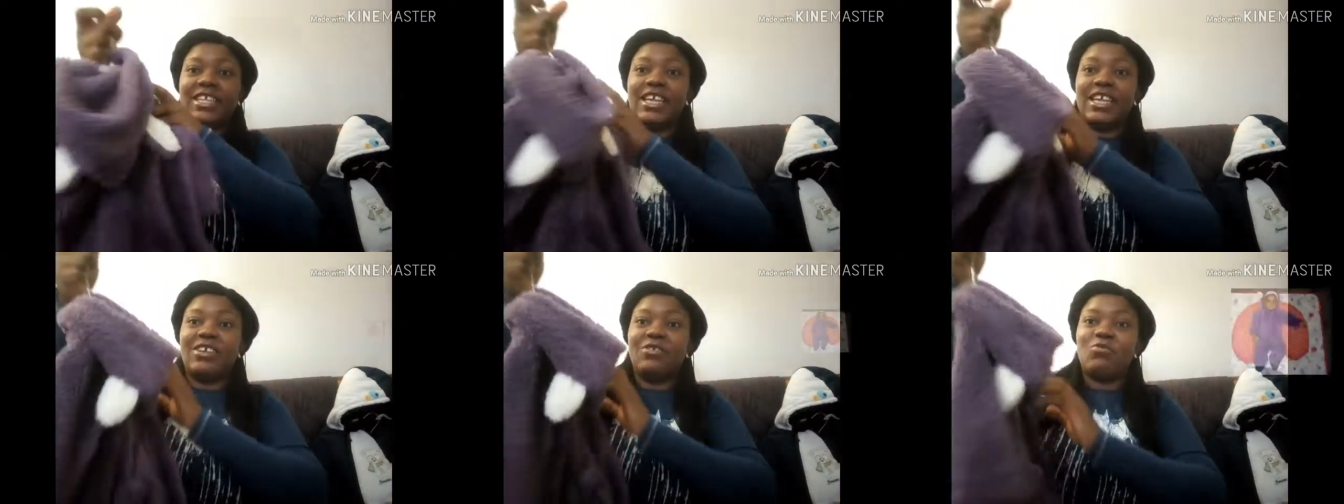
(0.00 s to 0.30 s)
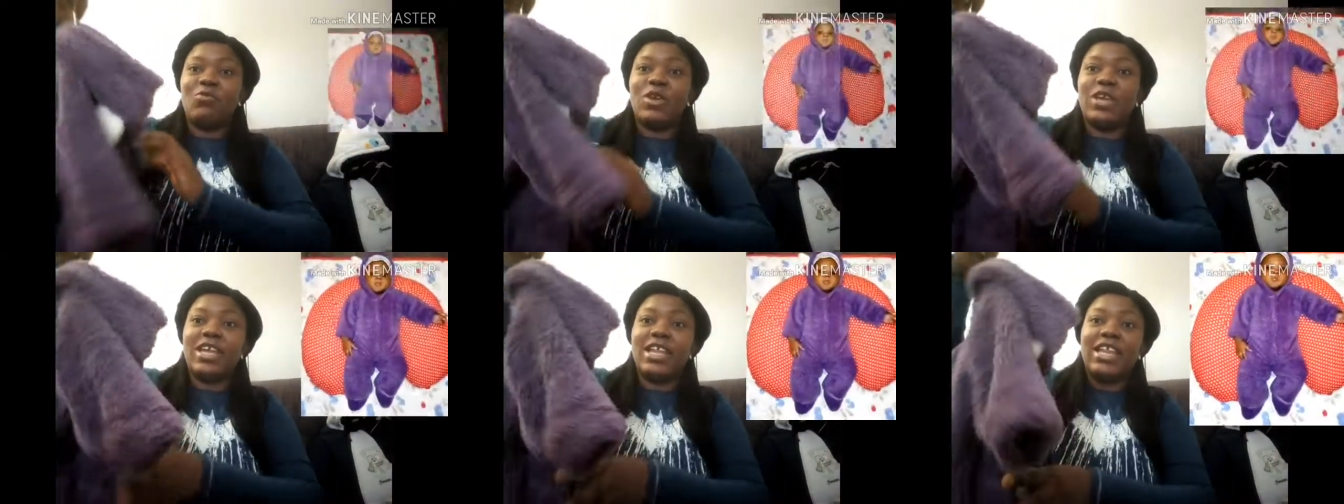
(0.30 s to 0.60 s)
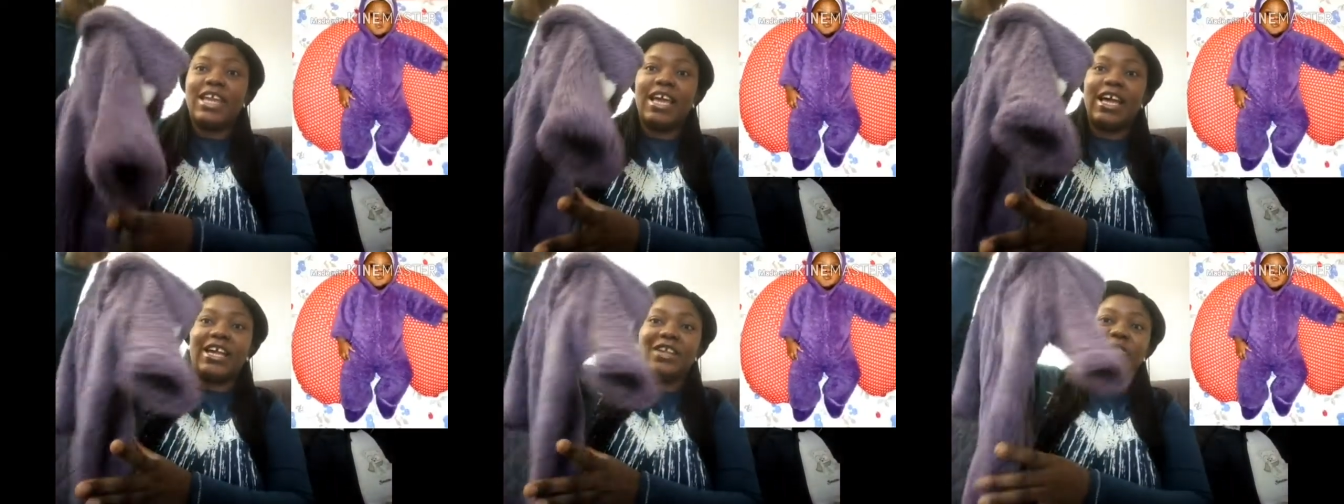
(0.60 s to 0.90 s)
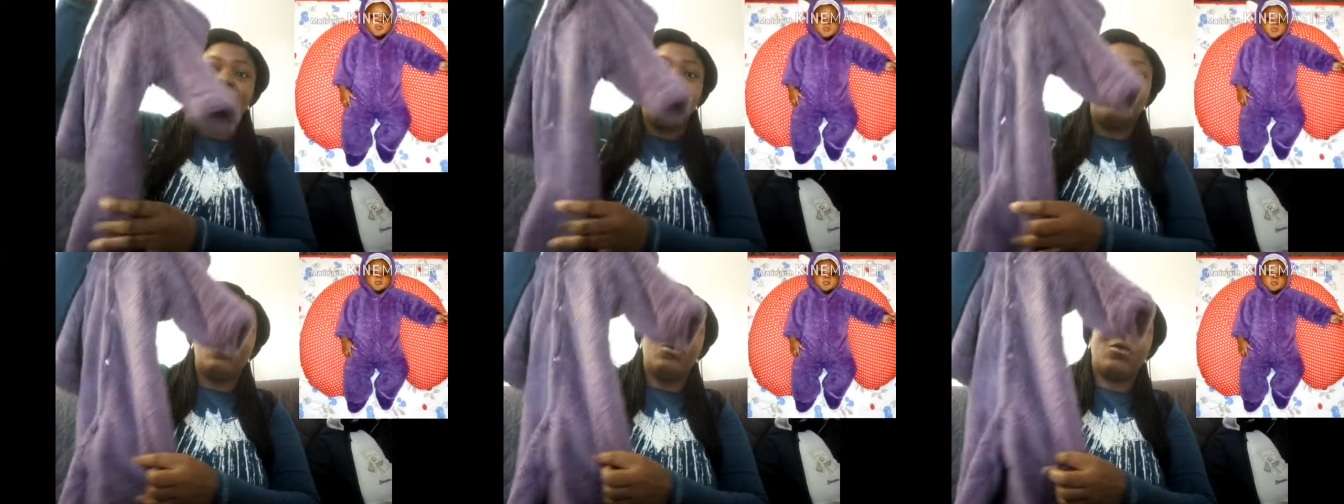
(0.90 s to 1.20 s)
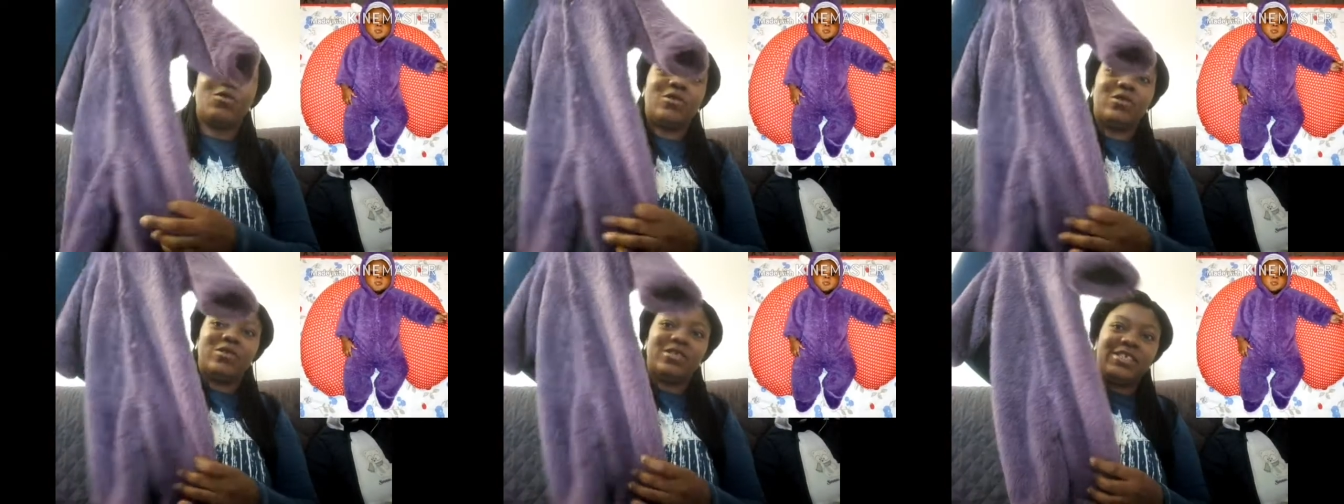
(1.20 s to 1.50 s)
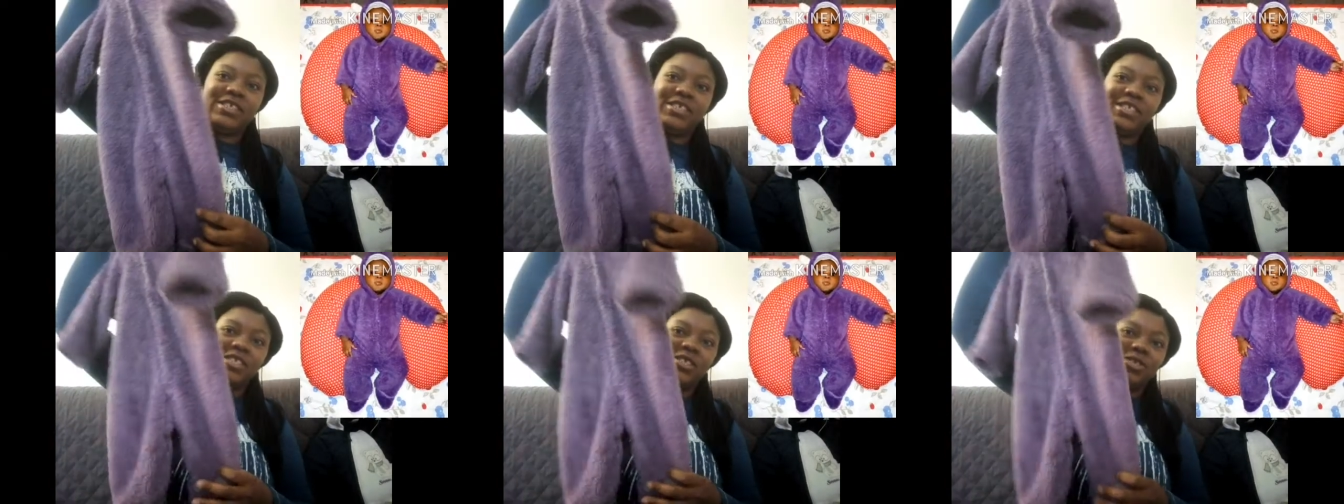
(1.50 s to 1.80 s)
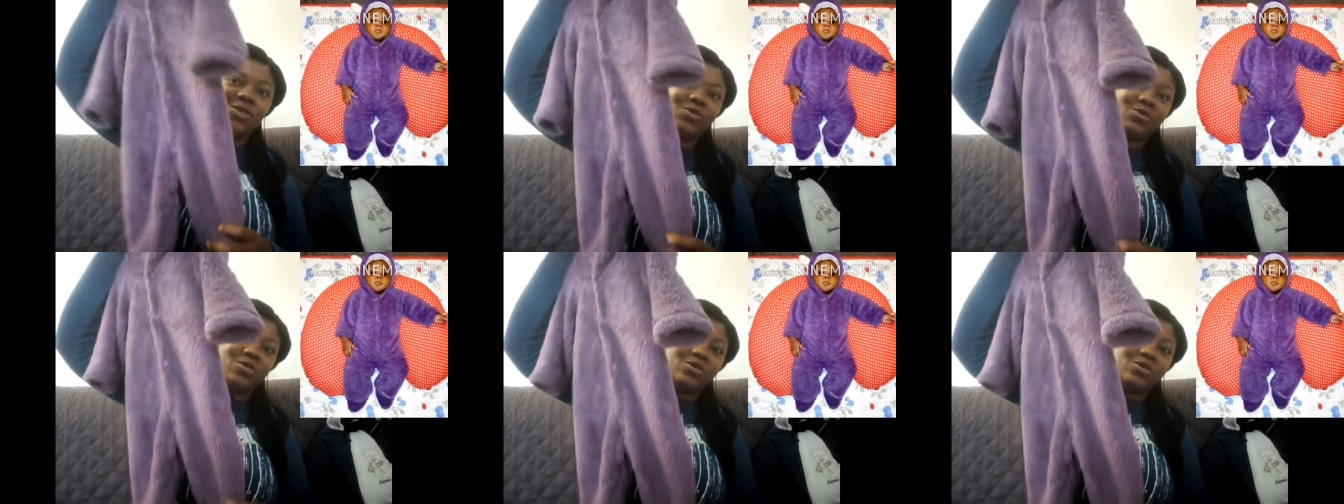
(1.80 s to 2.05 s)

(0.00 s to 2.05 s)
They quickly outgrow clothes. See this